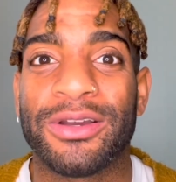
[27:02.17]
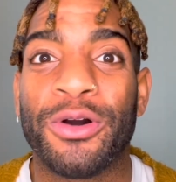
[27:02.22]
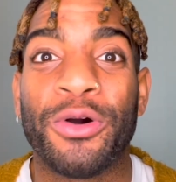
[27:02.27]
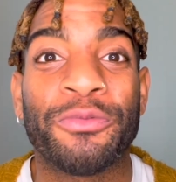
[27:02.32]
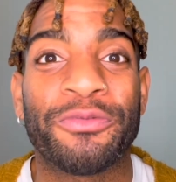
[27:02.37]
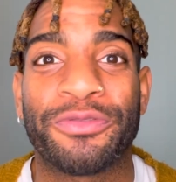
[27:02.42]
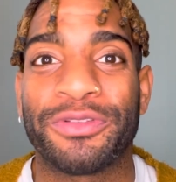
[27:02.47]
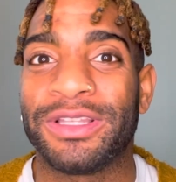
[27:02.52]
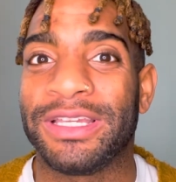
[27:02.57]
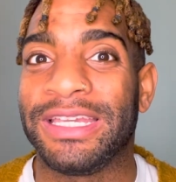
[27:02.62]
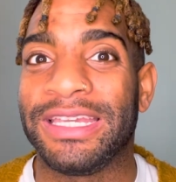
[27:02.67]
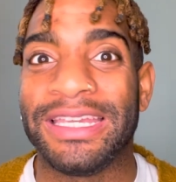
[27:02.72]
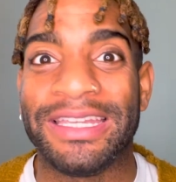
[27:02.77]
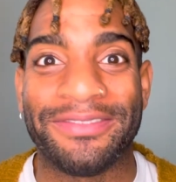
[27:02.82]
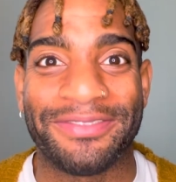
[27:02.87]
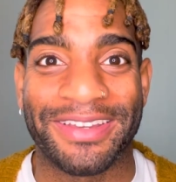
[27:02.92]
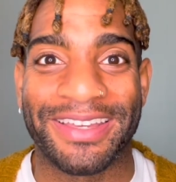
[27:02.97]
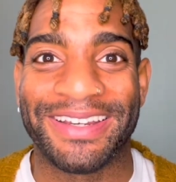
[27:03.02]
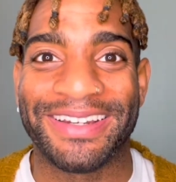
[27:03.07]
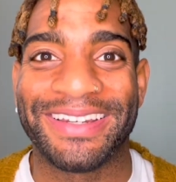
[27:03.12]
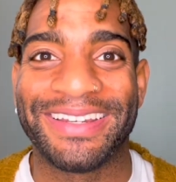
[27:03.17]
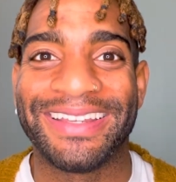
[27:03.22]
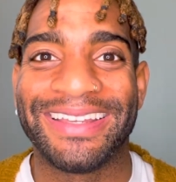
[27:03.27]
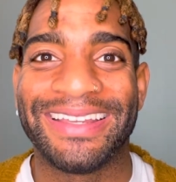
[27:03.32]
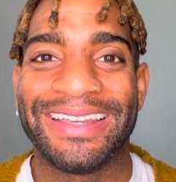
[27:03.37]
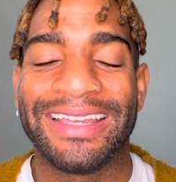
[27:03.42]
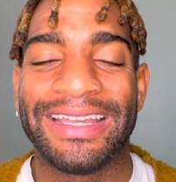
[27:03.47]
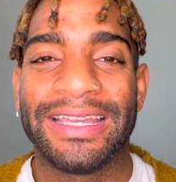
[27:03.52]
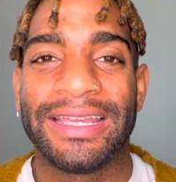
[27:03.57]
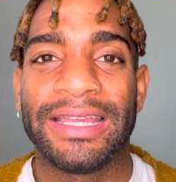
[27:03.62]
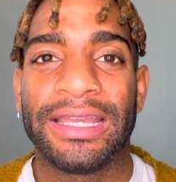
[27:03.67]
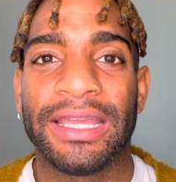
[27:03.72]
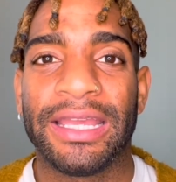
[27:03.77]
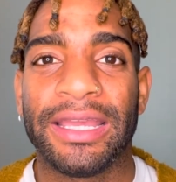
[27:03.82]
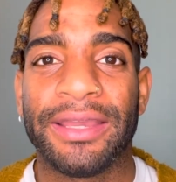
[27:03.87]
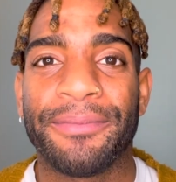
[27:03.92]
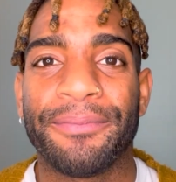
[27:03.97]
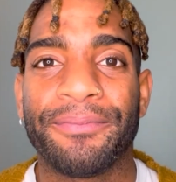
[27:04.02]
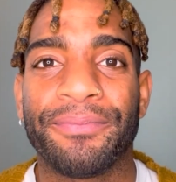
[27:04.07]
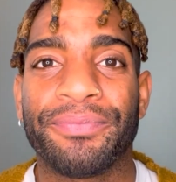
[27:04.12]
hopefully even.
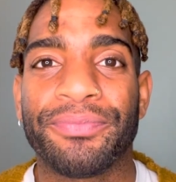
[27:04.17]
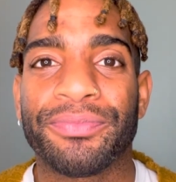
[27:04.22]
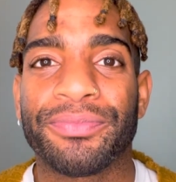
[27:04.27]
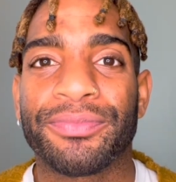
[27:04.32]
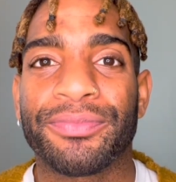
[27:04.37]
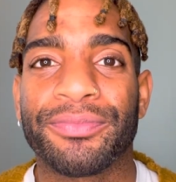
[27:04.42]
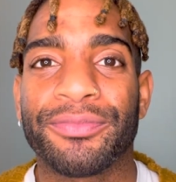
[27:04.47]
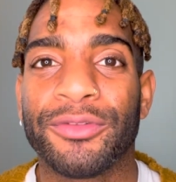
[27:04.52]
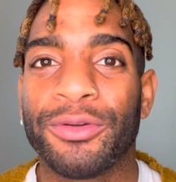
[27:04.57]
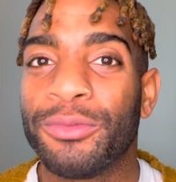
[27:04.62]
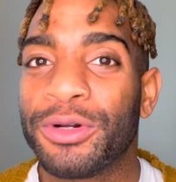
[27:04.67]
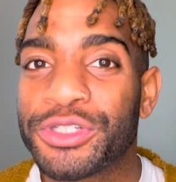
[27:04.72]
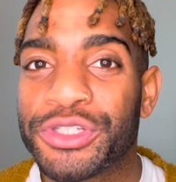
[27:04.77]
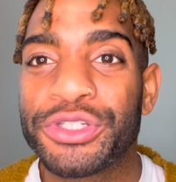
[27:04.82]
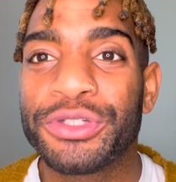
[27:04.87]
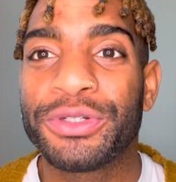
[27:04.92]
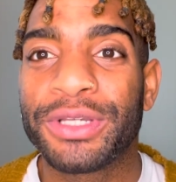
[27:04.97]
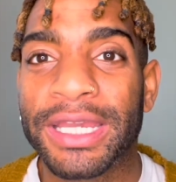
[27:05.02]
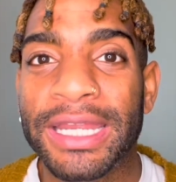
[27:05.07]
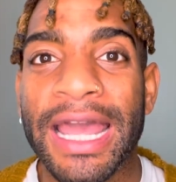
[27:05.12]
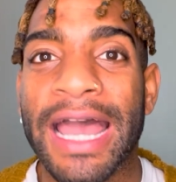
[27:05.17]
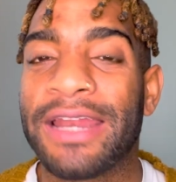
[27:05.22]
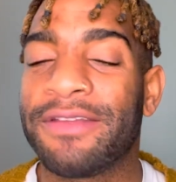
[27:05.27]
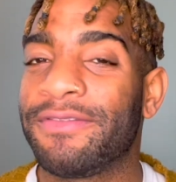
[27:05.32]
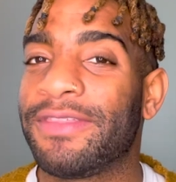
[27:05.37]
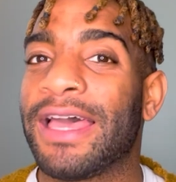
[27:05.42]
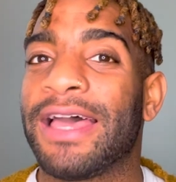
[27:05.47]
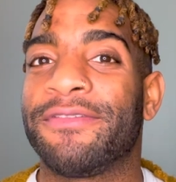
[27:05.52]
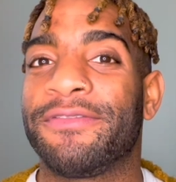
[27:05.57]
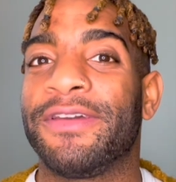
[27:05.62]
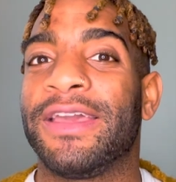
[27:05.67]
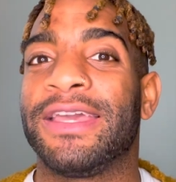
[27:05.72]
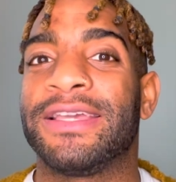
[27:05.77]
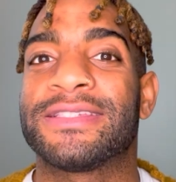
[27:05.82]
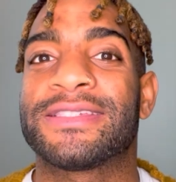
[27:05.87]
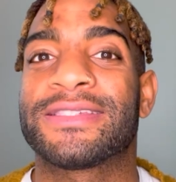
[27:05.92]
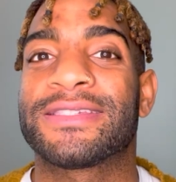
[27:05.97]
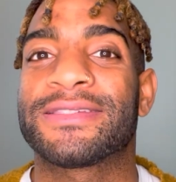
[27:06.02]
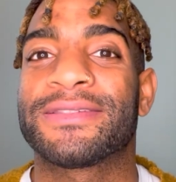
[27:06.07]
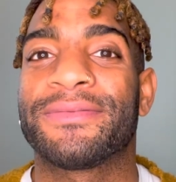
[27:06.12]
Once you get out of that
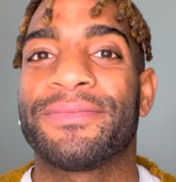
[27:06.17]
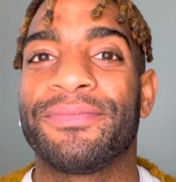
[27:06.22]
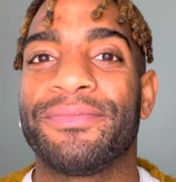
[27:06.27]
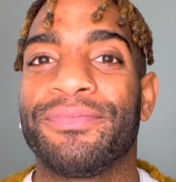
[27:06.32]
phase.